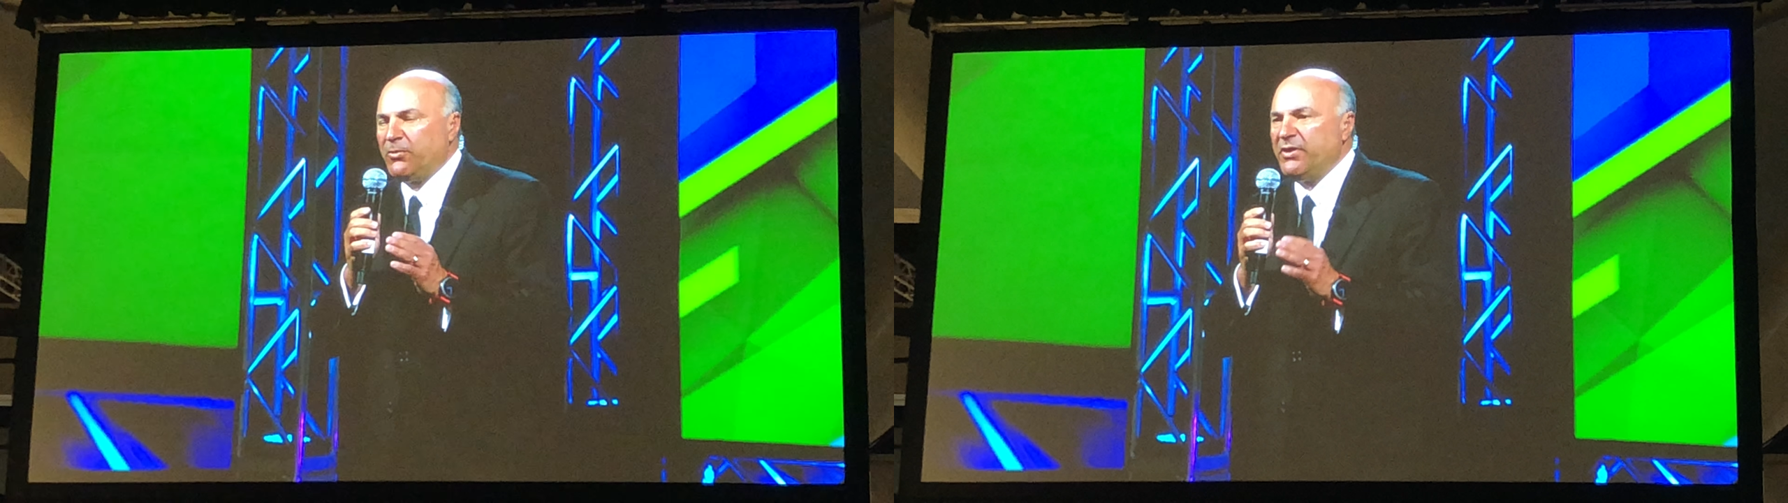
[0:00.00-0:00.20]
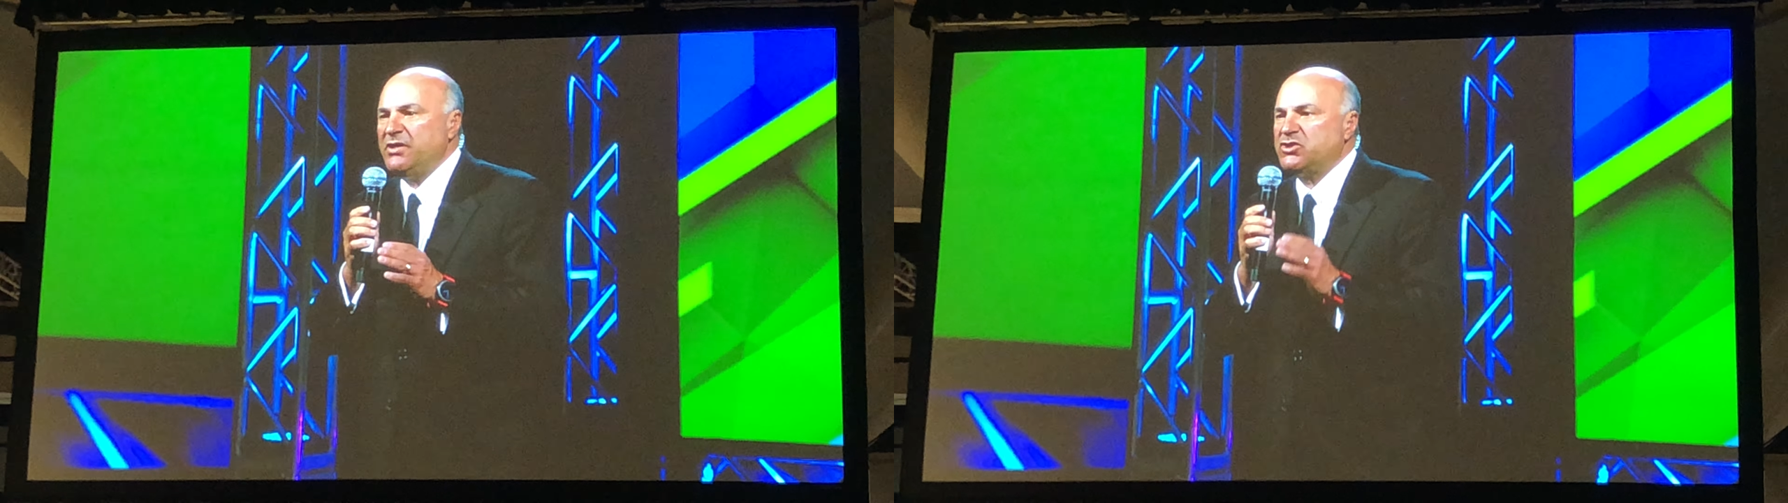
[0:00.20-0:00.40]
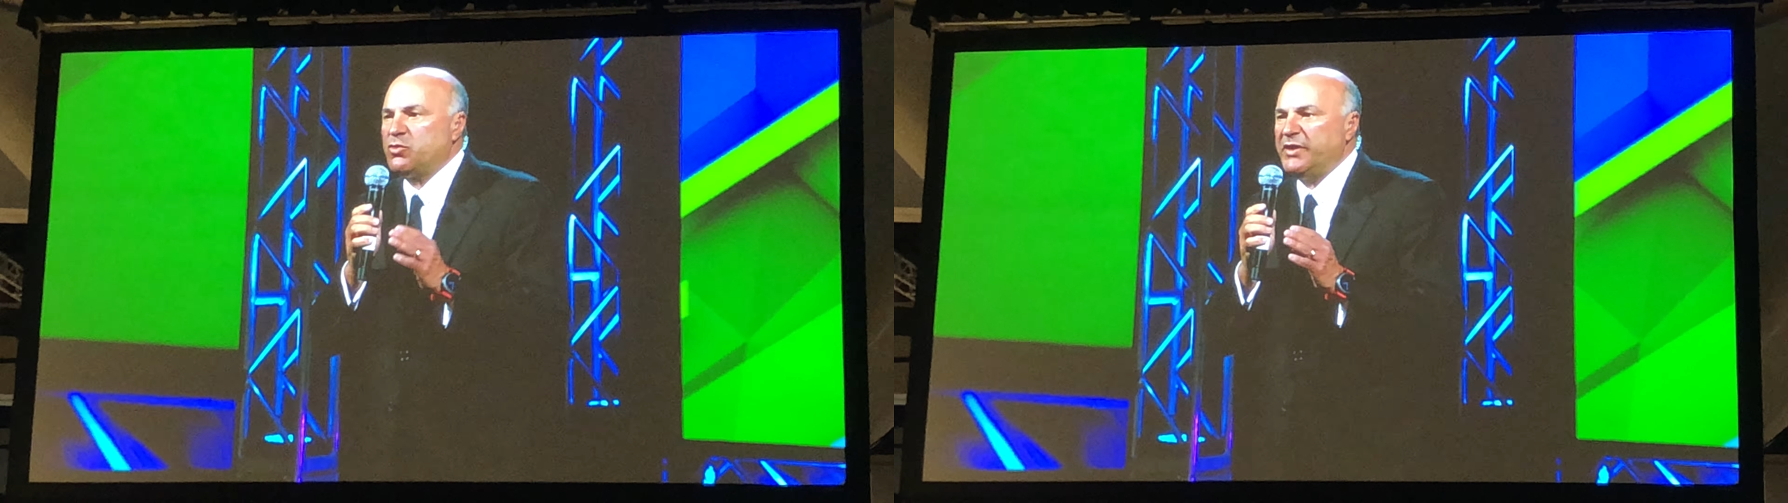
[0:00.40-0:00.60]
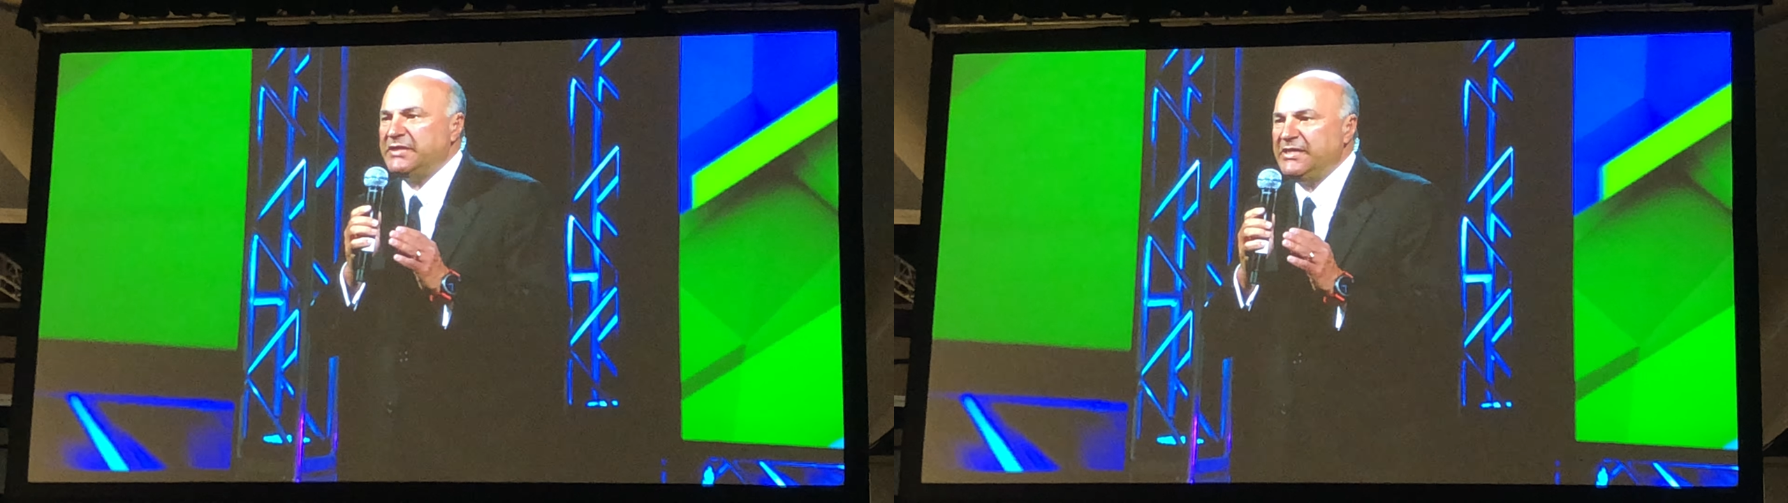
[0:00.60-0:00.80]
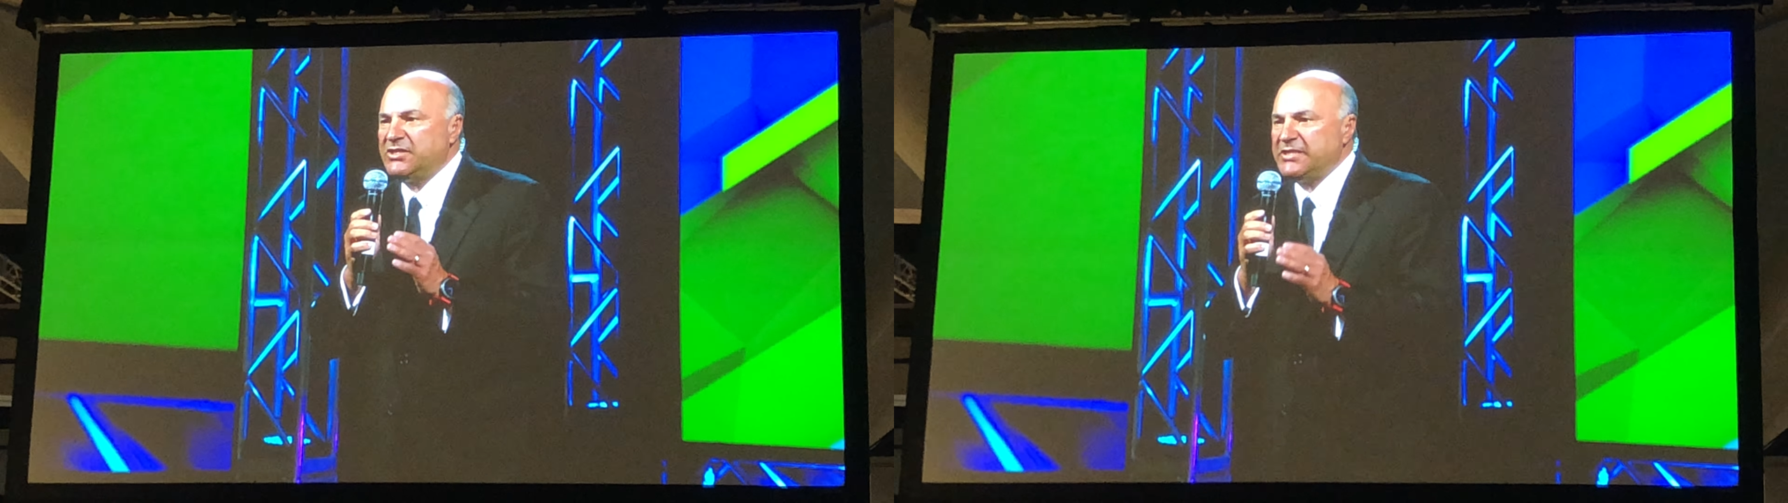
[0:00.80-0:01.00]
employees,
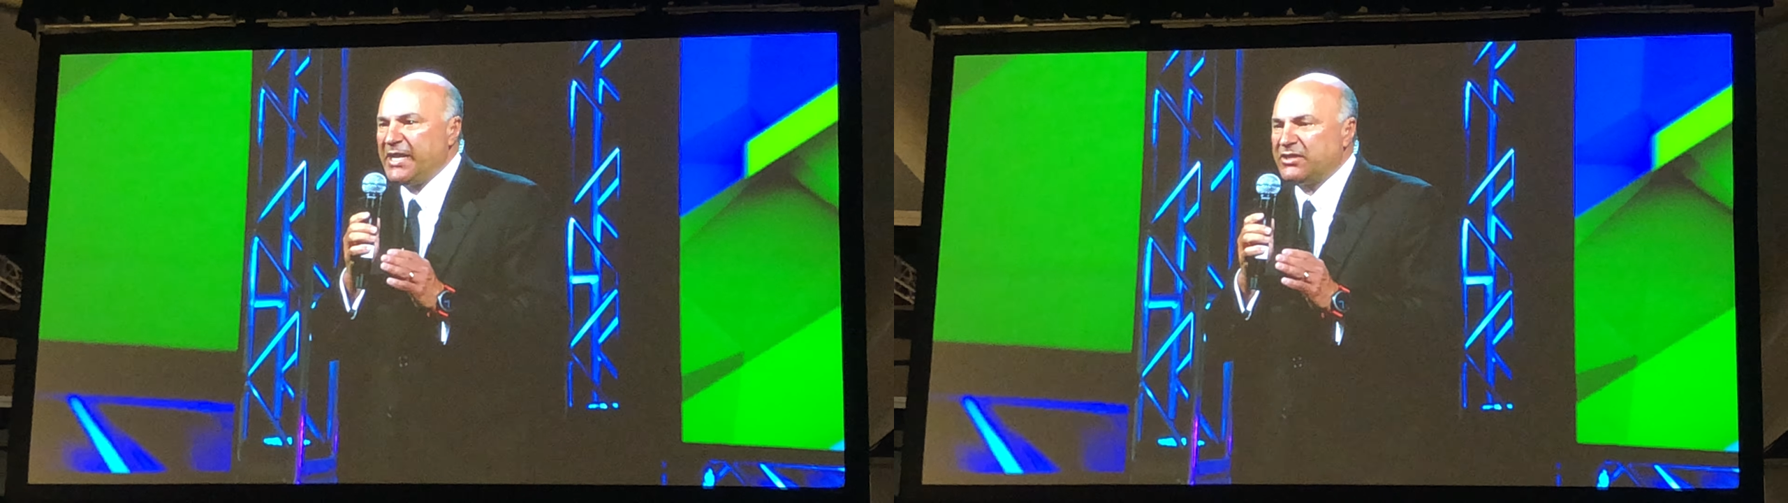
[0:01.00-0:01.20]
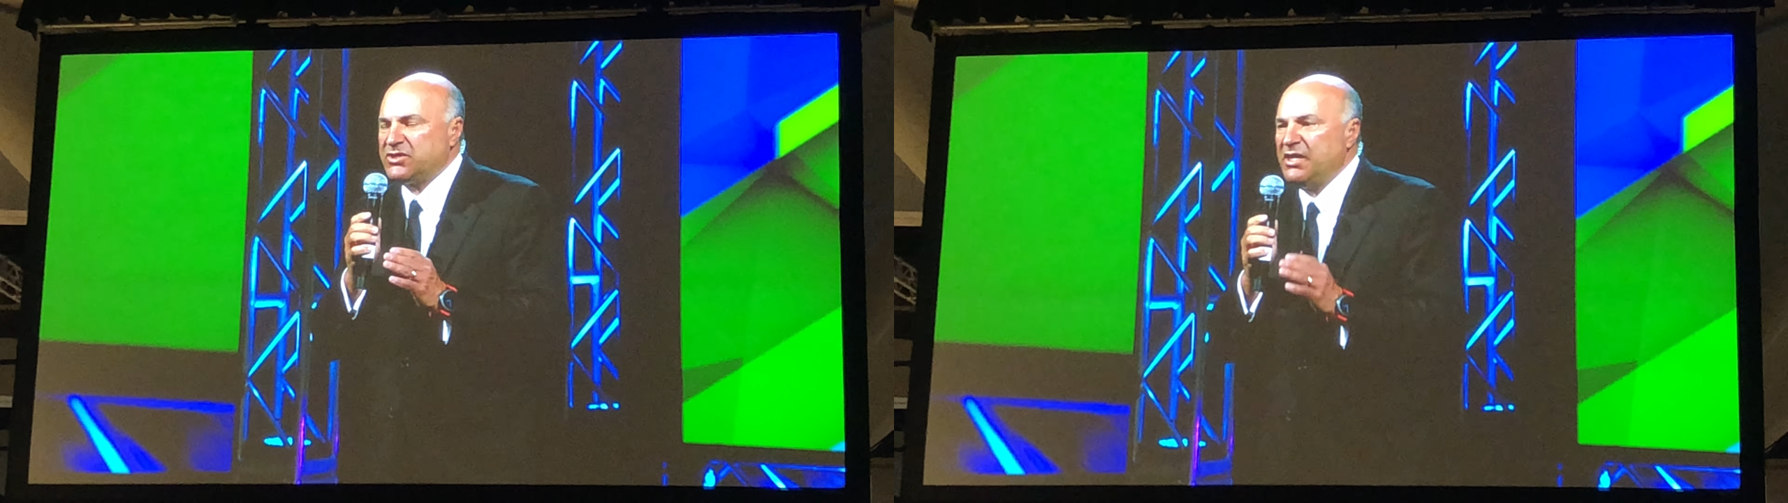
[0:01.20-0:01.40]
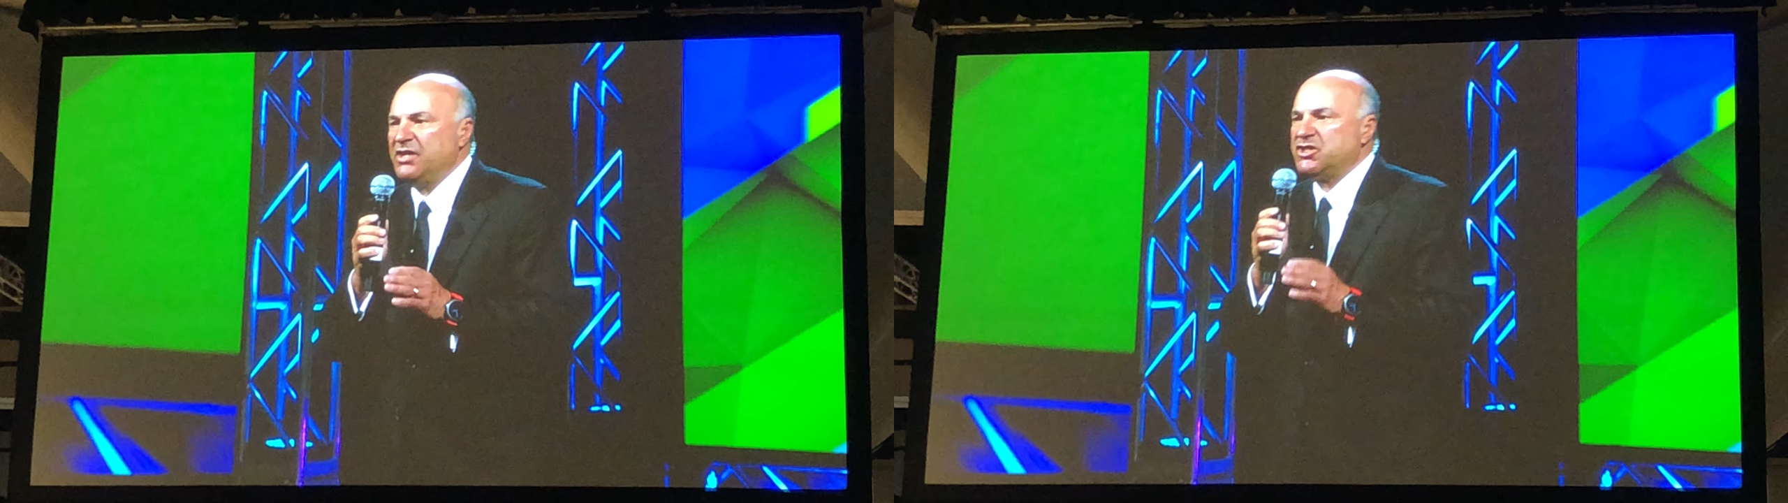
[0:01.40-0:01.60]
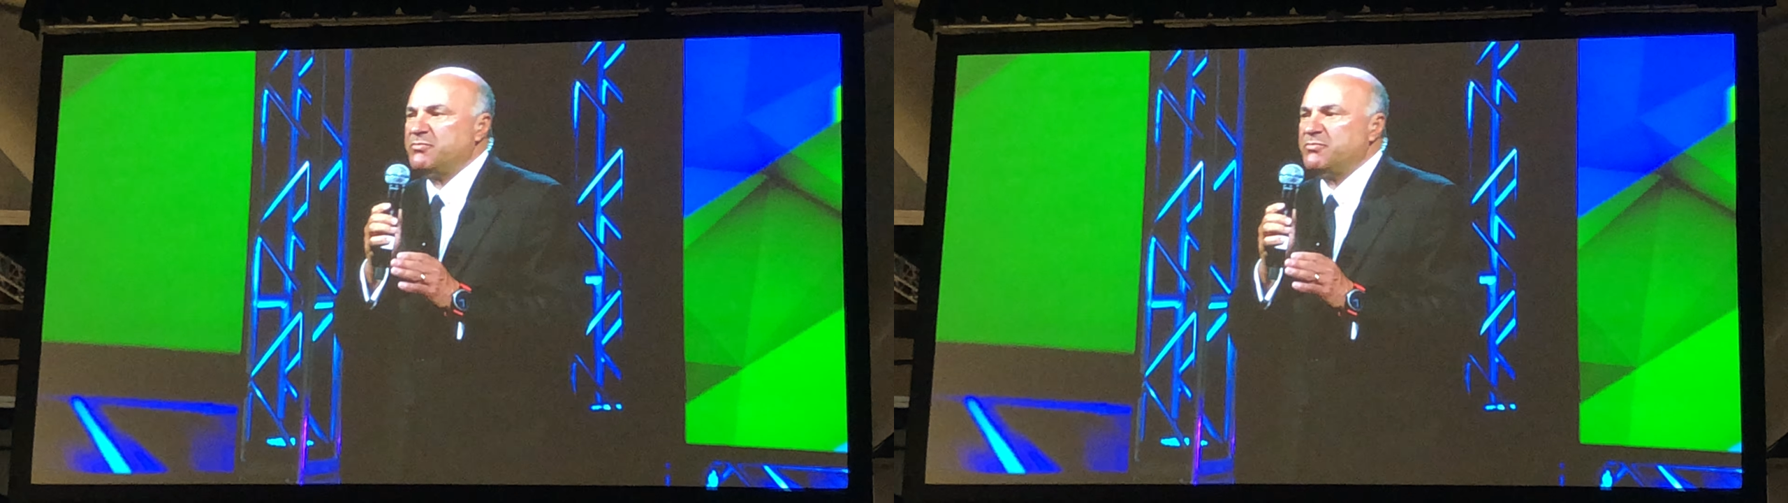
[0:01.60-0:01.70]
26,